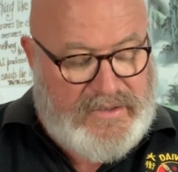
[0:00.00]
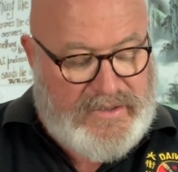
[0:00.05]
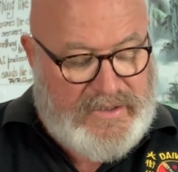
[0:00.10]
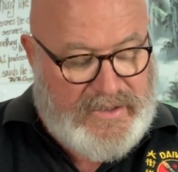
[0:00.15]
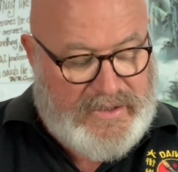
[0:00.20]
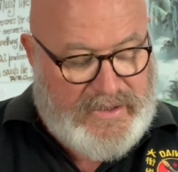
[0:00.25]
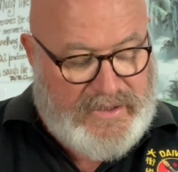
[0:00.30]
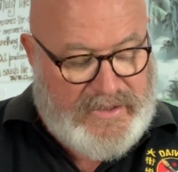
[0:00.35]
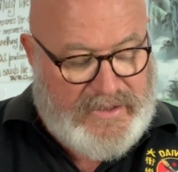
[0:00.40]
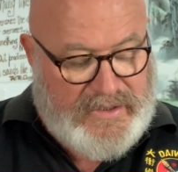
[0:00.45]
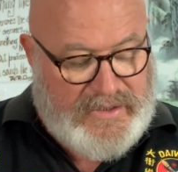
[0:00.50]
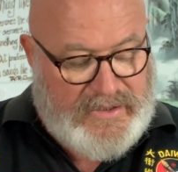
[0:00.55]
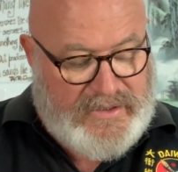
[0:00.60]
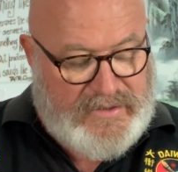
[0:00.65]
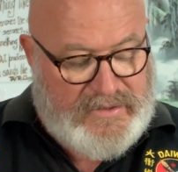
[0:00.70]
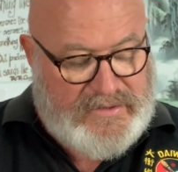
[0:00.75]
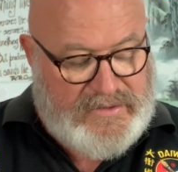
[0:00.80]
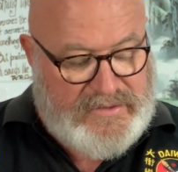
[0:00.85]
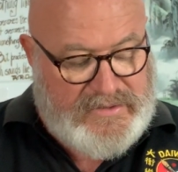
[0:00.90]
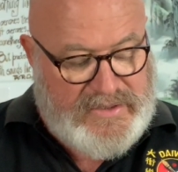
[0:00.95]

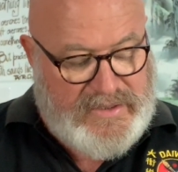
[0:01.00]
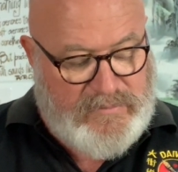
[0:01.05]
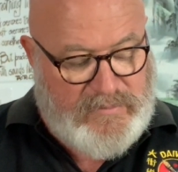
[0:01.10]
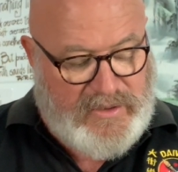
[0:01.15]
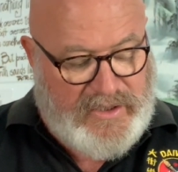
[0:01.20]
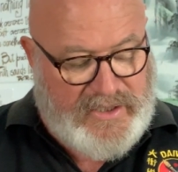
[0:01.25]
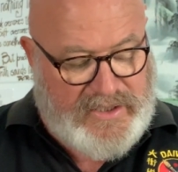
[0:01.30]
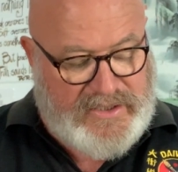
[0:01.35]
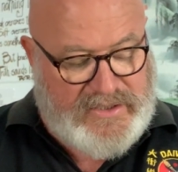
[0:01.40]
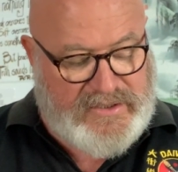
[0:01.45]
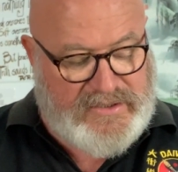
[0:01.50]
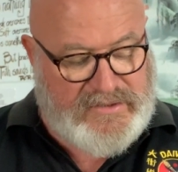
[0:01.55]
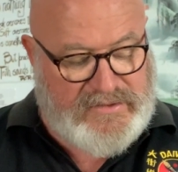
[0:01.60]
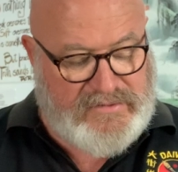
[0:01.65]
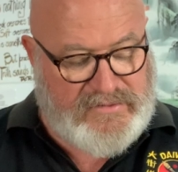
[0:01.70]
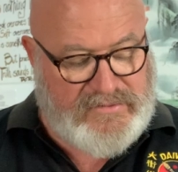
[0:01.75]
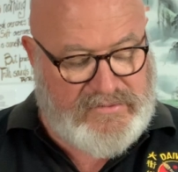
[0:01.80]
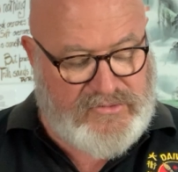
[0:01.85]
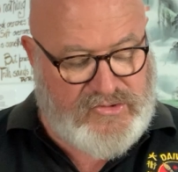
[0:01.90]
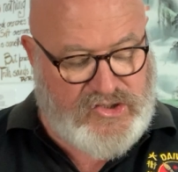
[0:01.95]
Nim Lik,
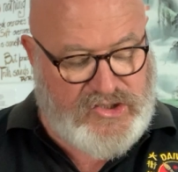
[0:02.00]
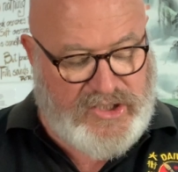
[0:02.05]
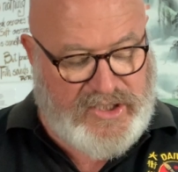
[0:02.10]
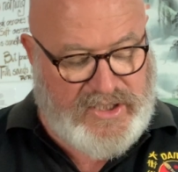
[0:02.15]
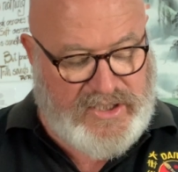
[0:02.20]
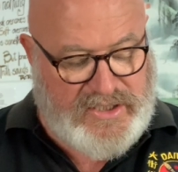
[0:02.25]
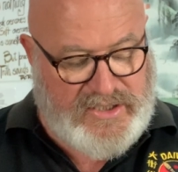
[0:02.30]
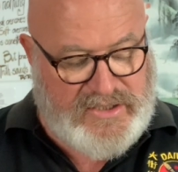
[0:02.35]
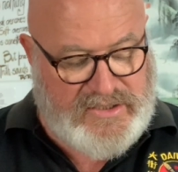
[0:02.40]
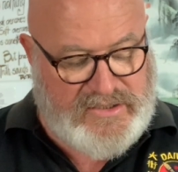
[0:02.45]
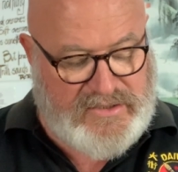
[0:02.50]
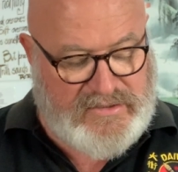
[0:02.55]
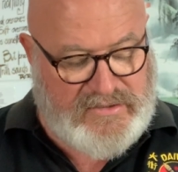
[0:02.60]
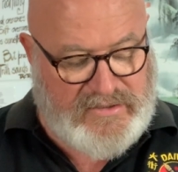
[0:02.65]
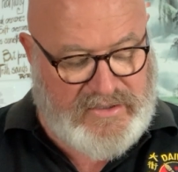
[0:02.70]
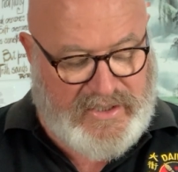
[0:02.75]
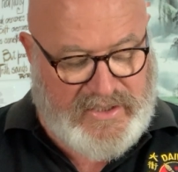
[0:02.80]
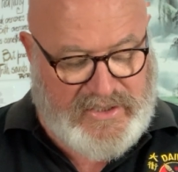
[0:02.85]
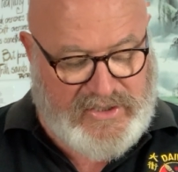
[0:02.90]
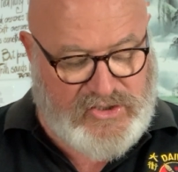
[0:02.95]
Chi,
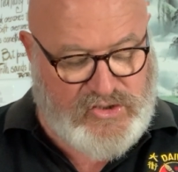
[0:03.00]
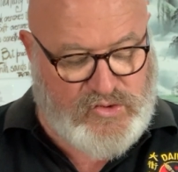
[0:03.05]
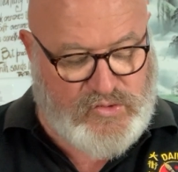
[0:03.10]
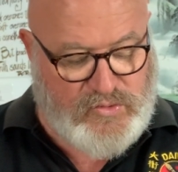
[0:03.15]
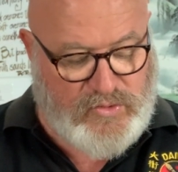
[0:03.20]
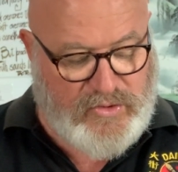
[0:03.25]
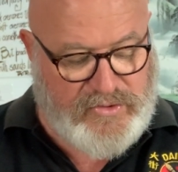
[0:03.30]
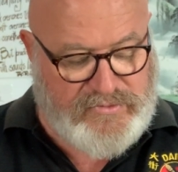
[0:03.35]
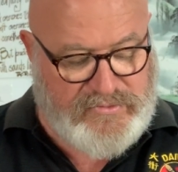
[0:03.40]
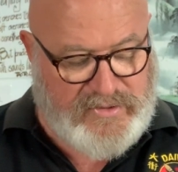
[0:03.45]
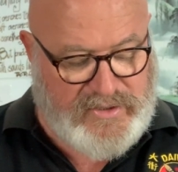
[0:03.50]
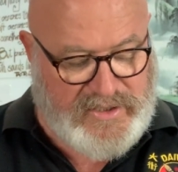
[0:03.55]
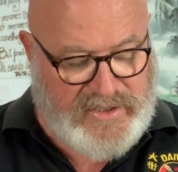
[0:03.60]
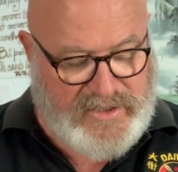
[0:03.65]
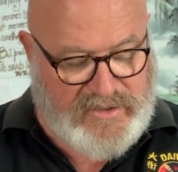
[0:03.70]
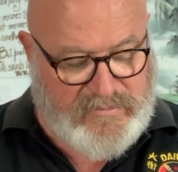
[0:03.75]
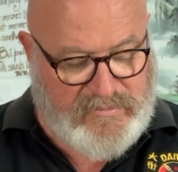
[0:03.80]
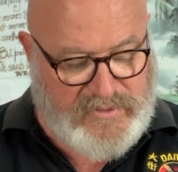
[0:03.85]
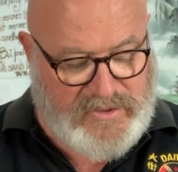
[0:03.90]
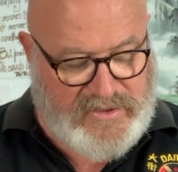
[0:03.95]
and
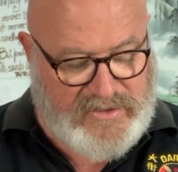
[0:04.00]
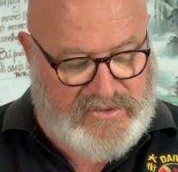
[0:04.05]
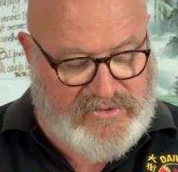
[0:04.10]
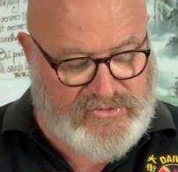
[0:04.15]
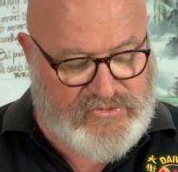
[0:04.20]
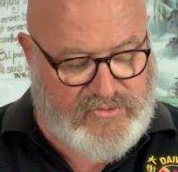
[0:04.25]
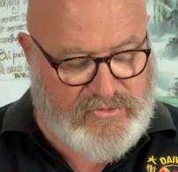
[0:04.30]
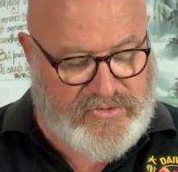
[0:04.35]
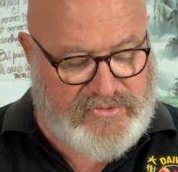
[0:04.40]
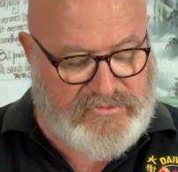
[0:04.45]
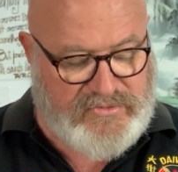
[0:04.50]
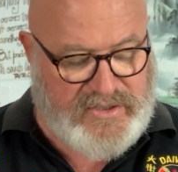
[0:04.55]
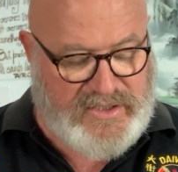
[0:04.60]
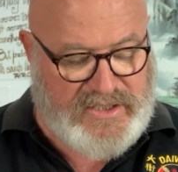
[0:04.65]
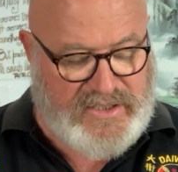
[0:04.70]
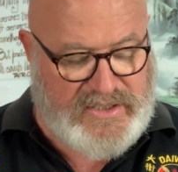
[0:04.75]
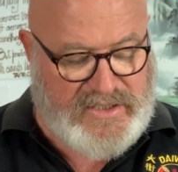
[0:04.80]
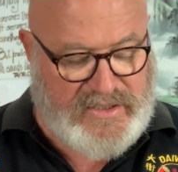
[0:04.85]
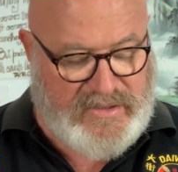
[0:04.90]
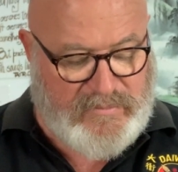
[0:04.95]
extraordinary
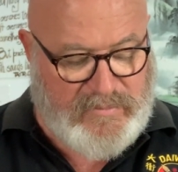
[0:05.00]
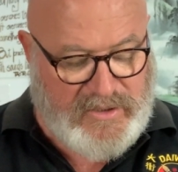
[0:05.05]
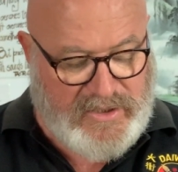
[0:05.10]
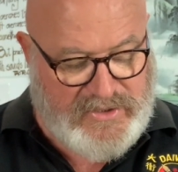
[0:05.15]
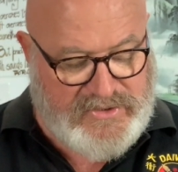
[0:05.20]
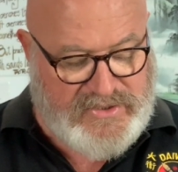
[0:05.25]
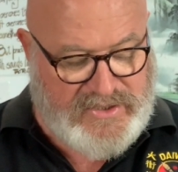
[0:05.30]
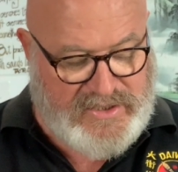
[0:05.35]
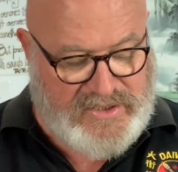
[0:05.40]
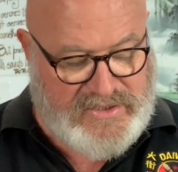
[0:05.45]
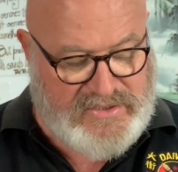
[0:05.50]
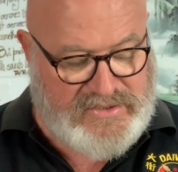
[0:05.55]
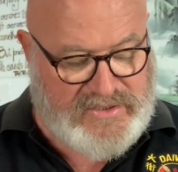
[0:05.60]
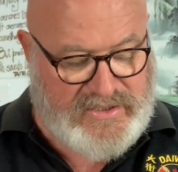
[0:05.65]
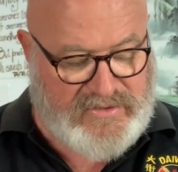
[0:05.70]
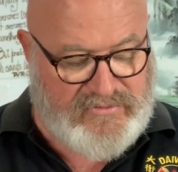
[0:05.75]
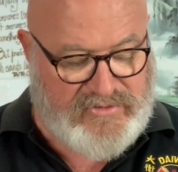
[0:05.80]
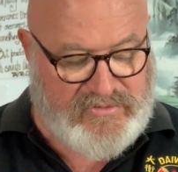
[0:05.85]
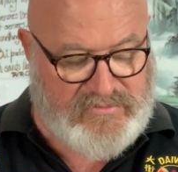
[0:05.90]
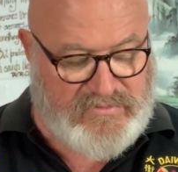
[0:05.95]
abilities,
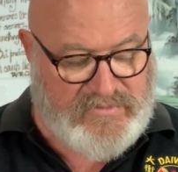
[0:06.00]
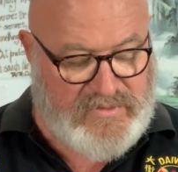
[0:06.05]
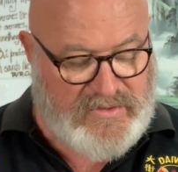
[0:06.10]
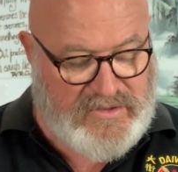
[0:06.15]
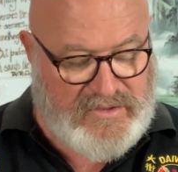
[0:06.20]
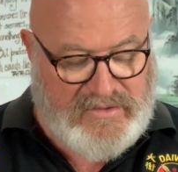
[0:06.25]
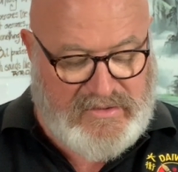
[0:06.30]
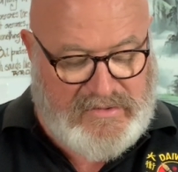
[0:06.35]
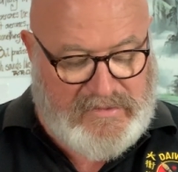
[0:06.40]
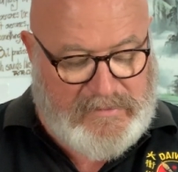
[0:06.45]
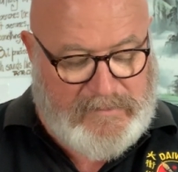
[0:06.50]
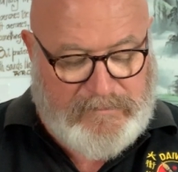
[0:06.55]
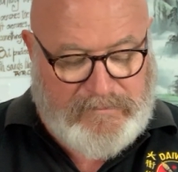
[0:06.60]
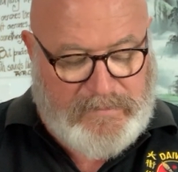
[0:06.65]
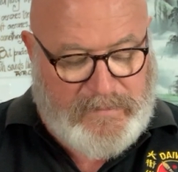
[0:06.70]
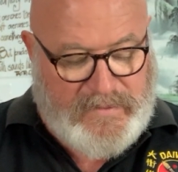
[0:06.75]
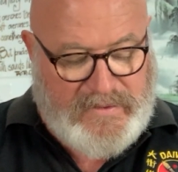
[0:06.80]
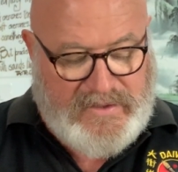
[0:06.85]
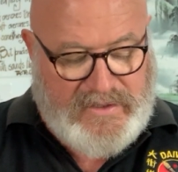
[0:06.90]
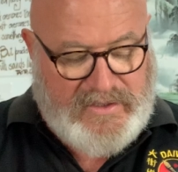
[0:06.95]
even
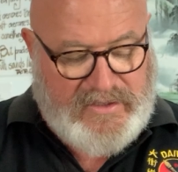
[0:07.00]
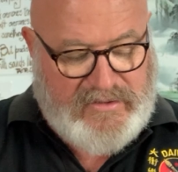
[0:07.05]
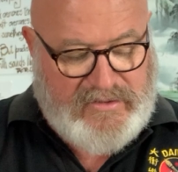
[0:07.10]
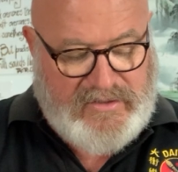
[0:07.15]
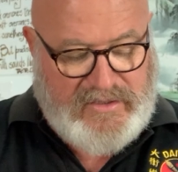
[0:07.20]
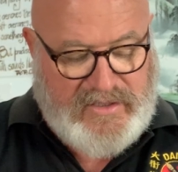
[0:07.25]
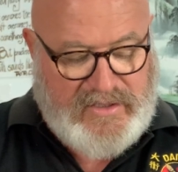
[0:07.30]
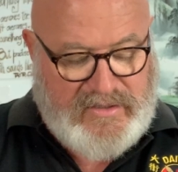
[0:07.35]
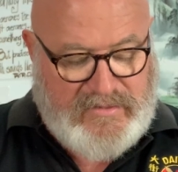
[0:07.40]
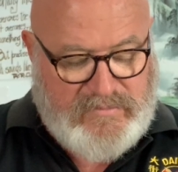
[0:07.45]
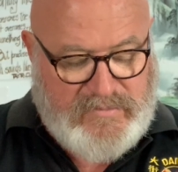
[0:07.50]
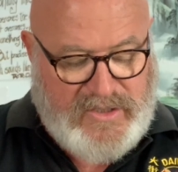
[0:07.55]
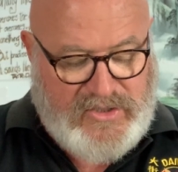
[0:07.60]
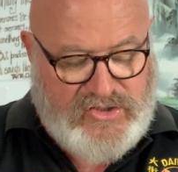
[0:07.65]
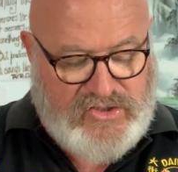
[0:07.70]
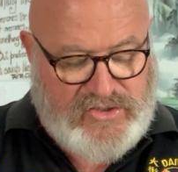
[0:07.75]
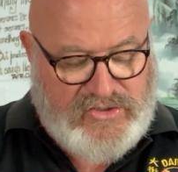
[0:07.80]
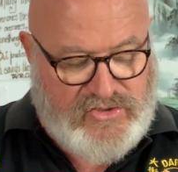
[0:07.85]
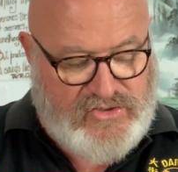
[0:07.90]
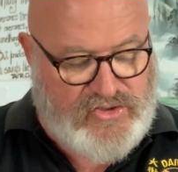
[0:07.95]
he
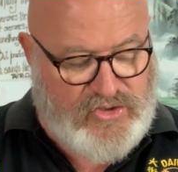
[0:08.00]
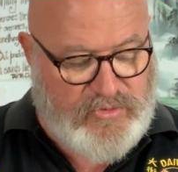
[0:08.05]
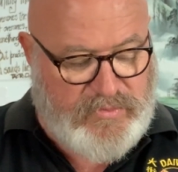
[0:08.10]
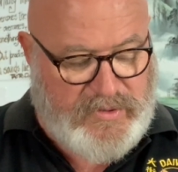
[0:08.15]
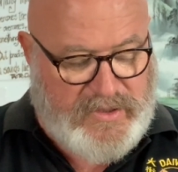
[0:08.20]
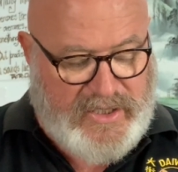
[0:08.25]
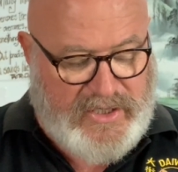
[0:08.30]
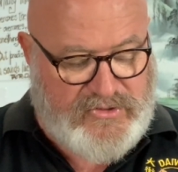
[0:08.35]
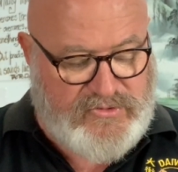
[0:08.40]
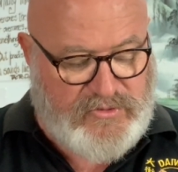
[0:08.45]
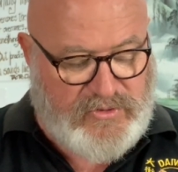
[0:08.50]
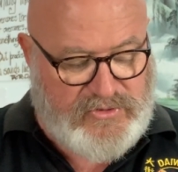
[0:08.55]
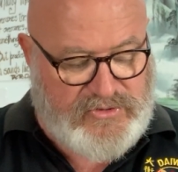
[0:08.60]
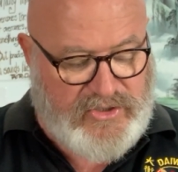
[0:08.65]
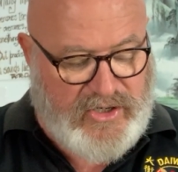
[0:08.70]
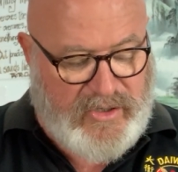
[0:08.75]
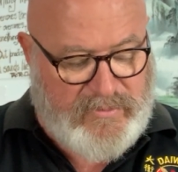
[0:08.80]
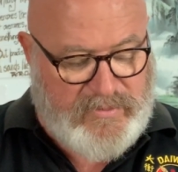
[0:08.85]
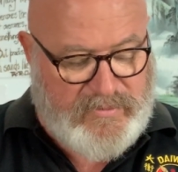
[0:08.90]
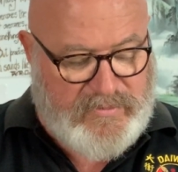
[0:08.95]
mentions supernatural
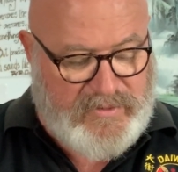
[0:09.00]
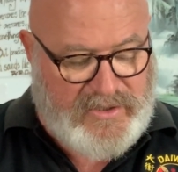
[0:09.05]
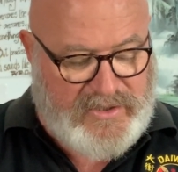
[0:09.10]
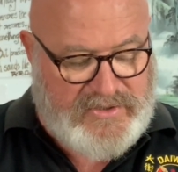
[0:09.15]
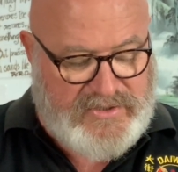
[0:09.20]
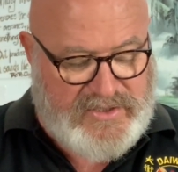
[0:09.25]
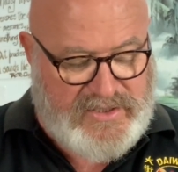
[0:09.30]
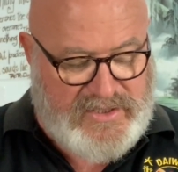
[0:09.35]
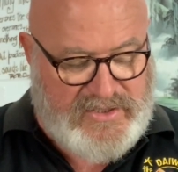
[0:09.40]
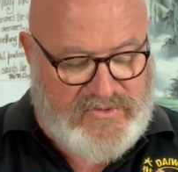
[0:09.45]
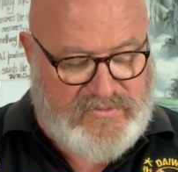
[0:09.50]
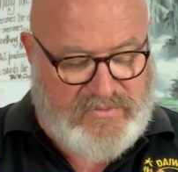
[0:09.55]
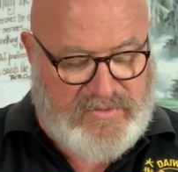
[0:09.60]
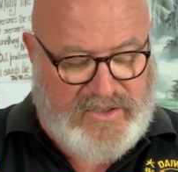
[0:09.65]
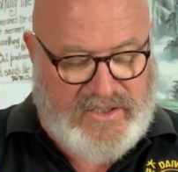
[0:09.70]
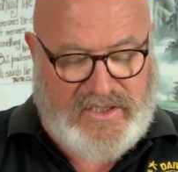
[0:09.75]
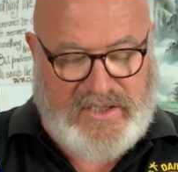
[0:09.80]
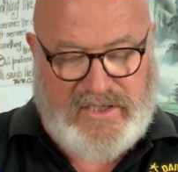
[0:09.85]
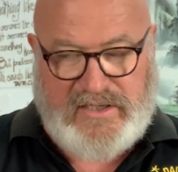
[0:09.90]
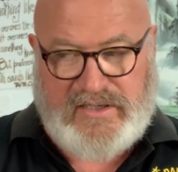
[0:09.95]
type abilities
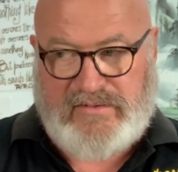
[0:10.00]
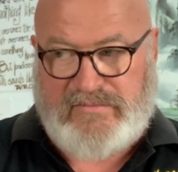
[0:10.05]
where